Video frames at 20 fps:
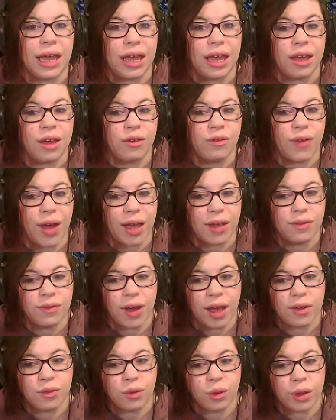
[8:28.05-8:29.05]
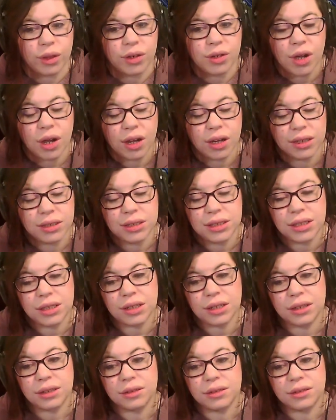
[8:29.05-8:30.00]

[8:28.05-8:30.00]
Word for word: a 5-5 with Taunt.